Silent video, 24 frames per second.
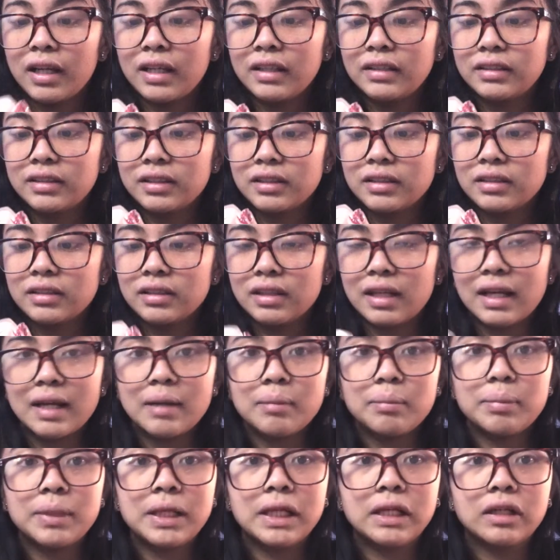It's this
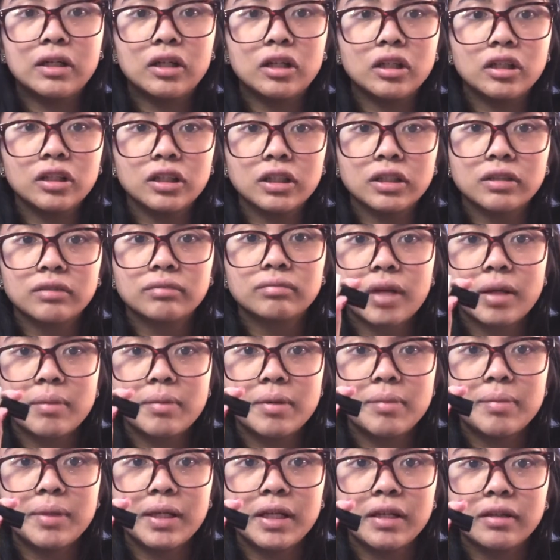light pink color,
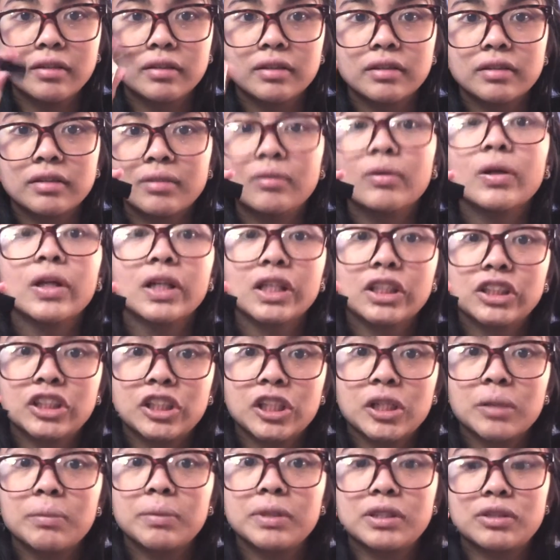baby pink. Really
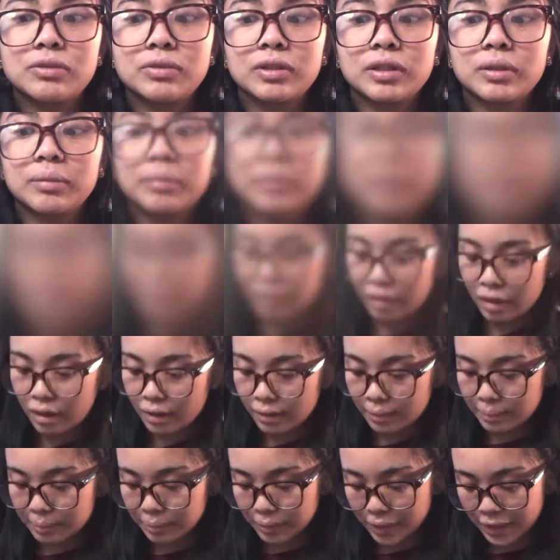sheer, but it's really pretty. I
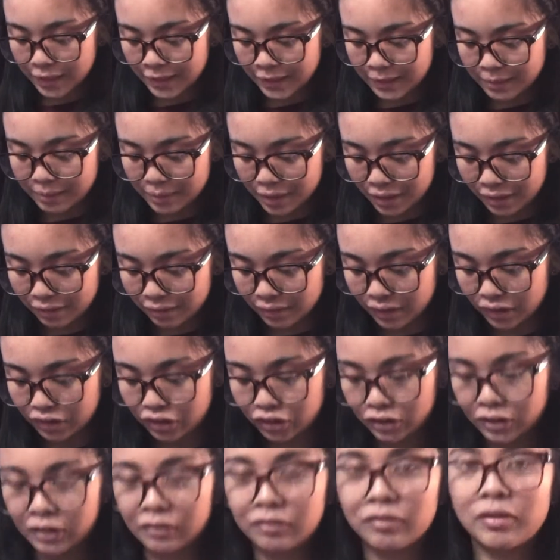got a Brandy Melville
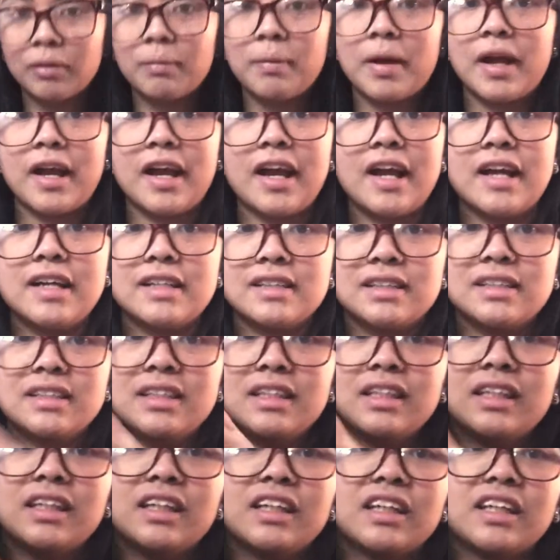shirt from my
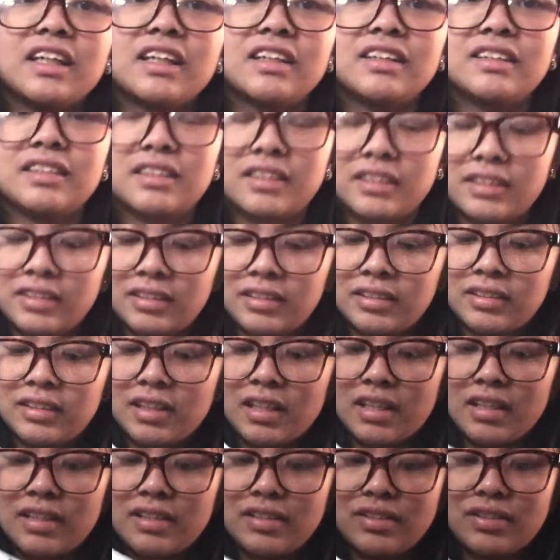auntie. It
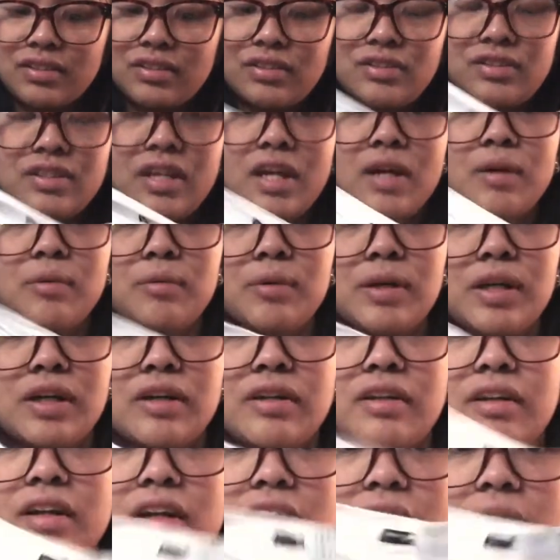says, stay
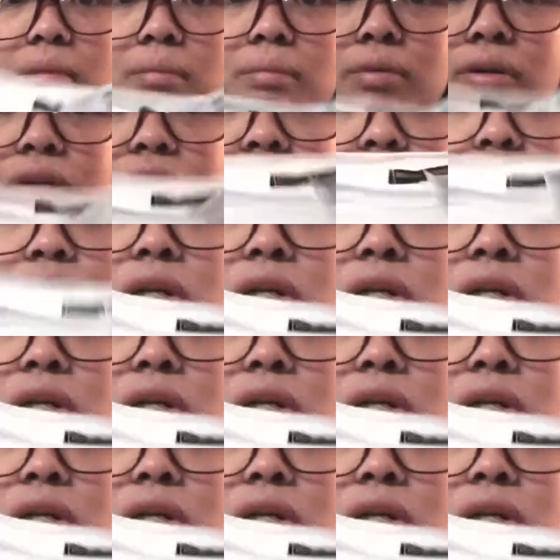weird, and I'm pretty